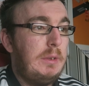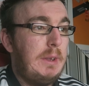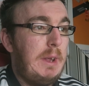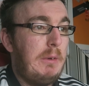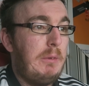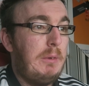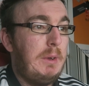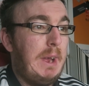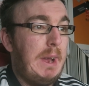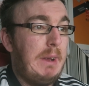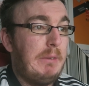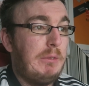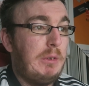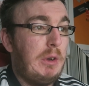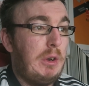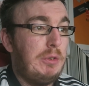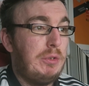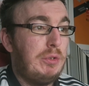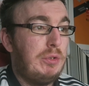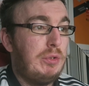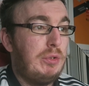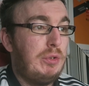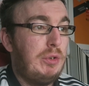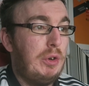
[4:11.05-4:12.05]
Then we have
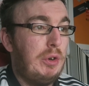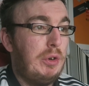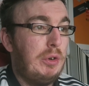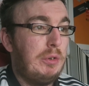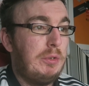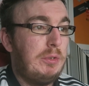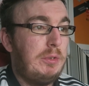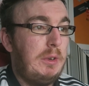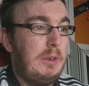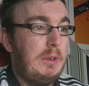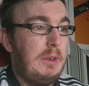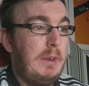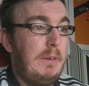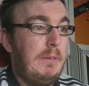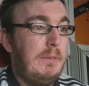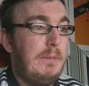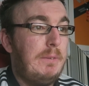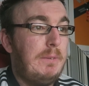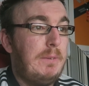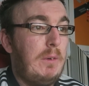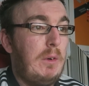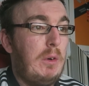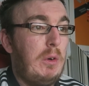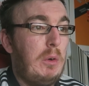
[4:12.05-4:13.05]
got Stoke City
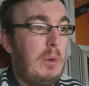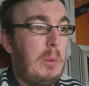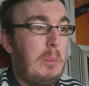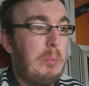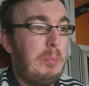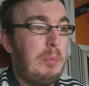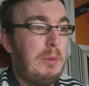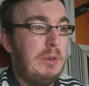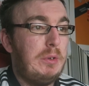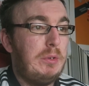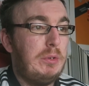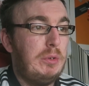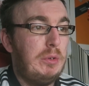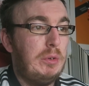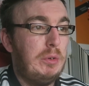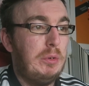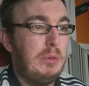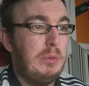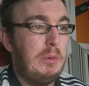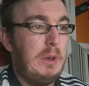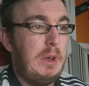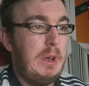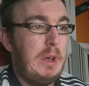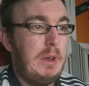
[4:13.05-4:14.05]
4,
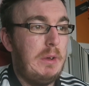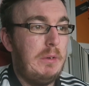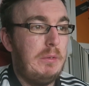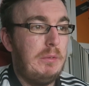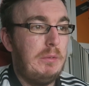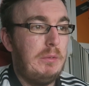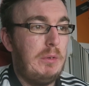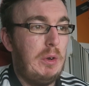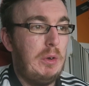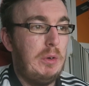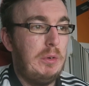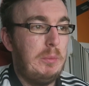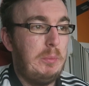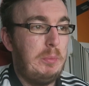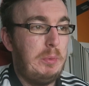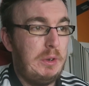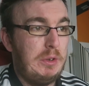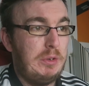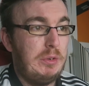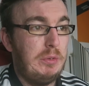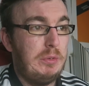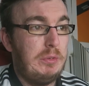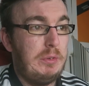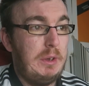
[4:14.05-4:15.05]
Bristol
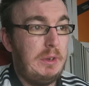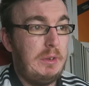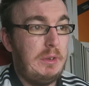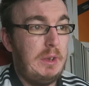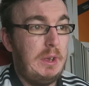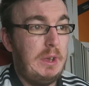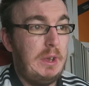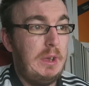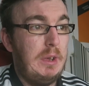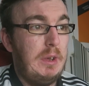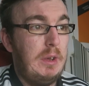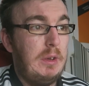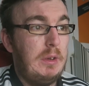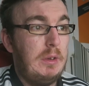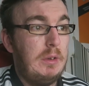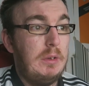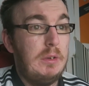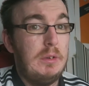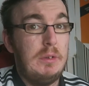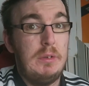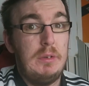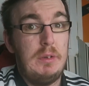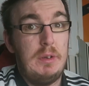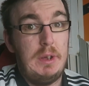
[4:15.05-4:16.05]
City
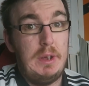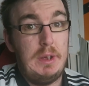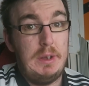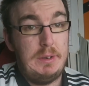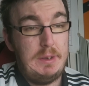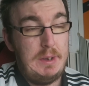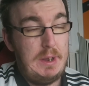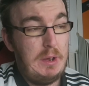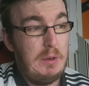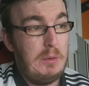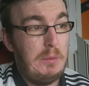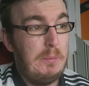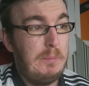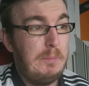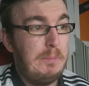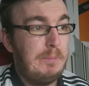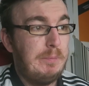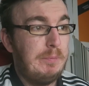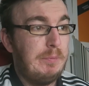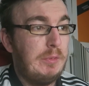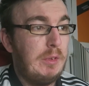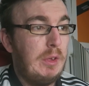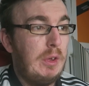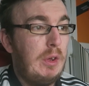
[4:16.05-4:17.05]
0,
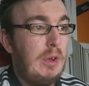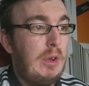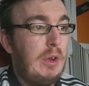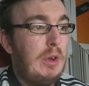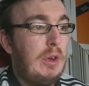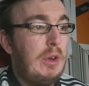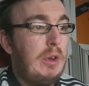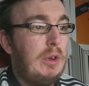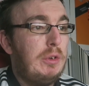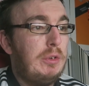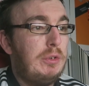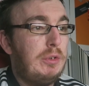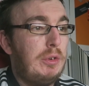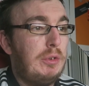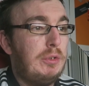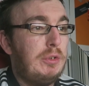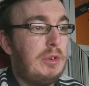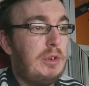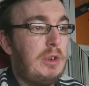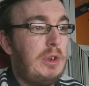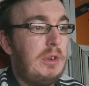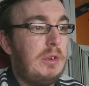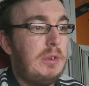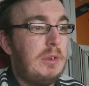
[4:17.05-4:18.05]

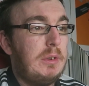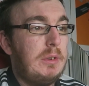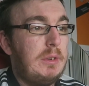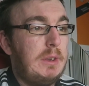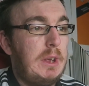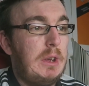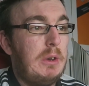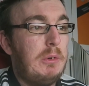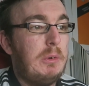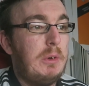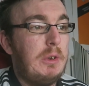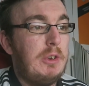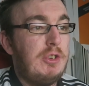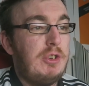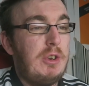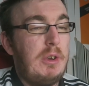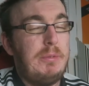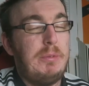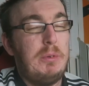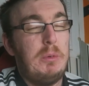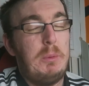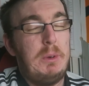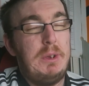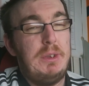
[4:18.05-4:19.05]
Sunderland 0,
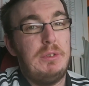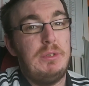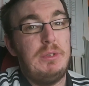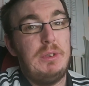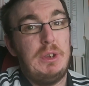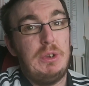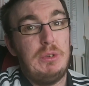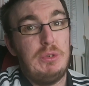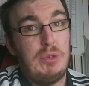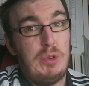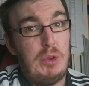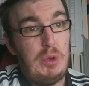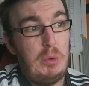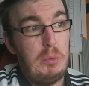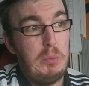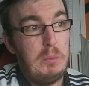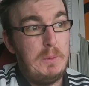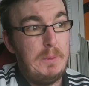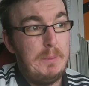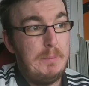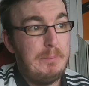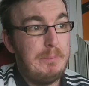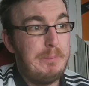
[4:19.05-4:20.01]
Sheffield Wednesday 2,